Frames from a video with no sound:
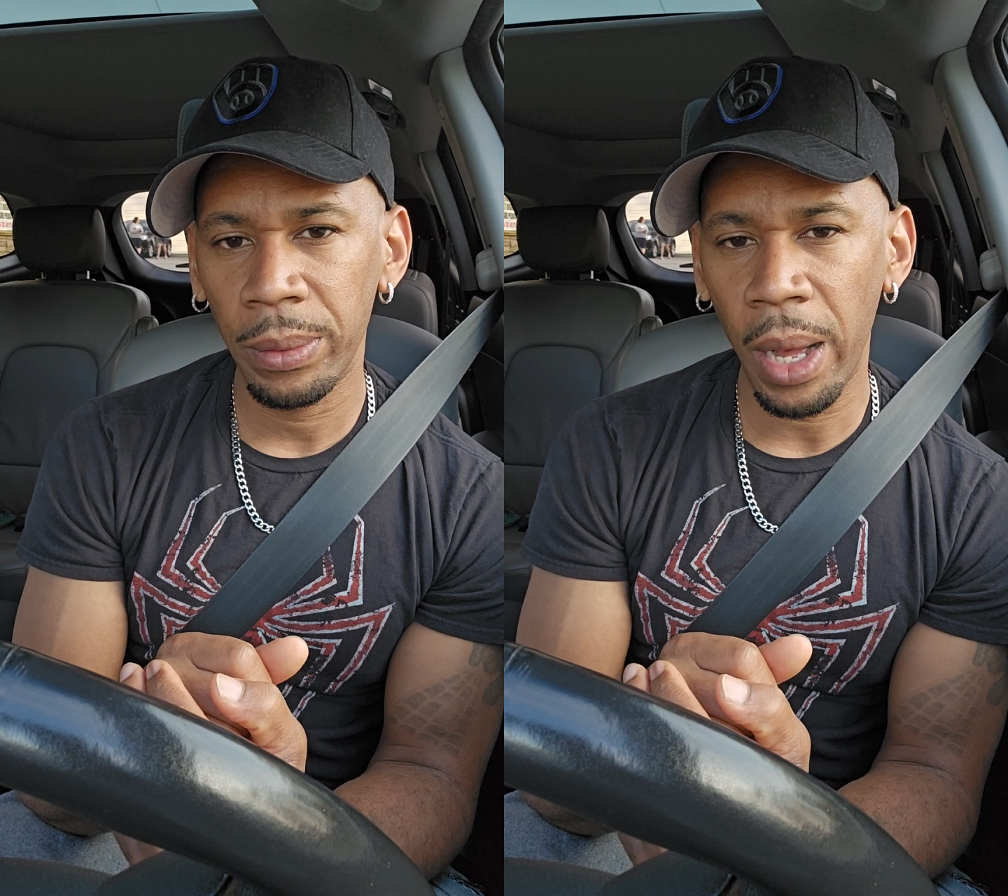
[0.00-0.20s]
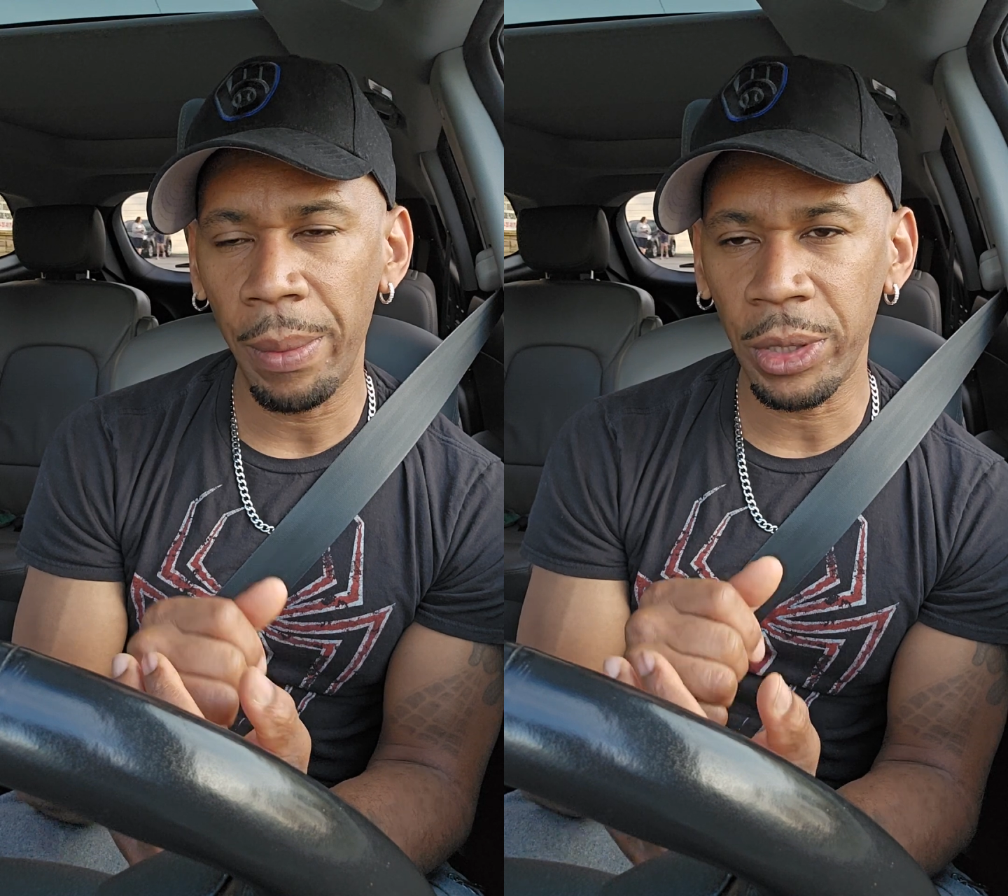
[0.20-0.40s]

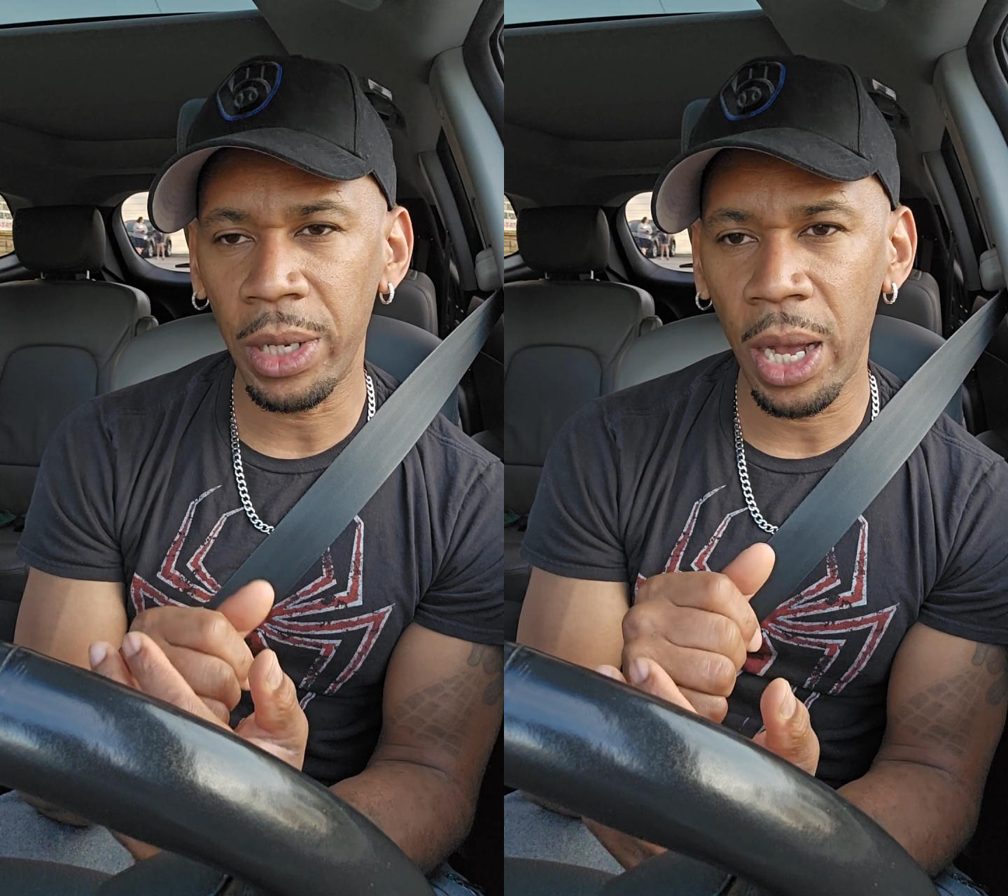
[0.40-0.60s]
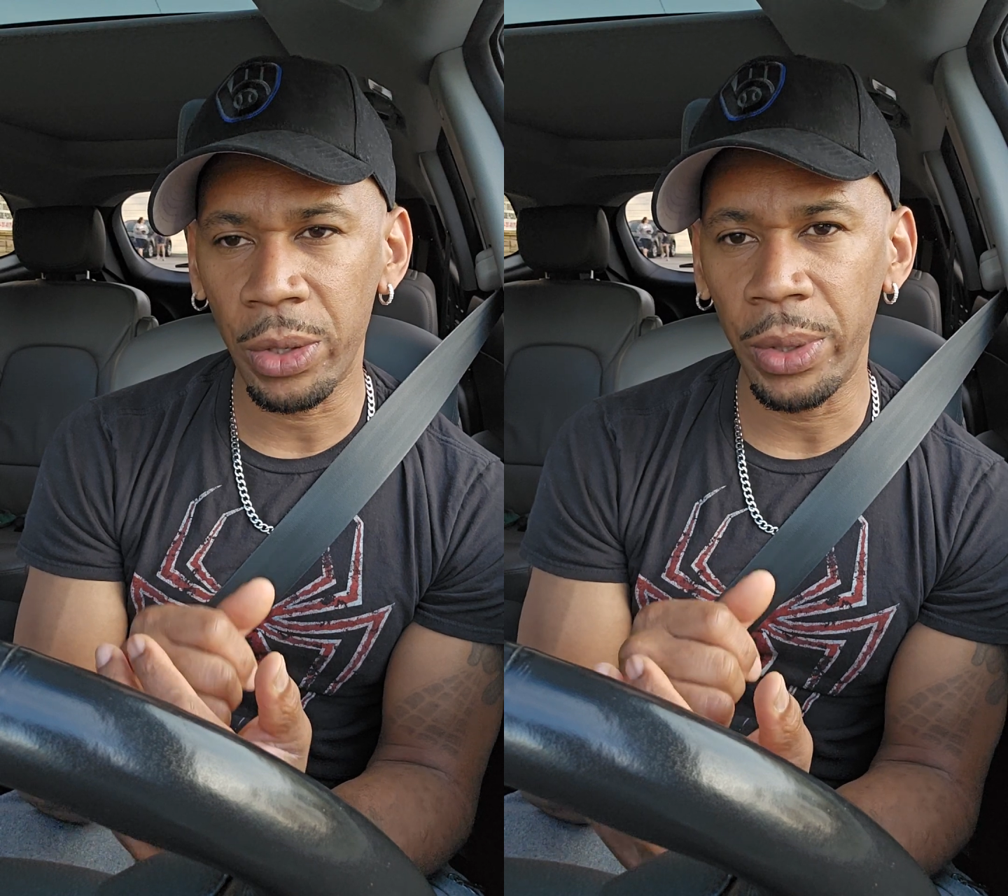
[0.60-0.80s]
I must conquer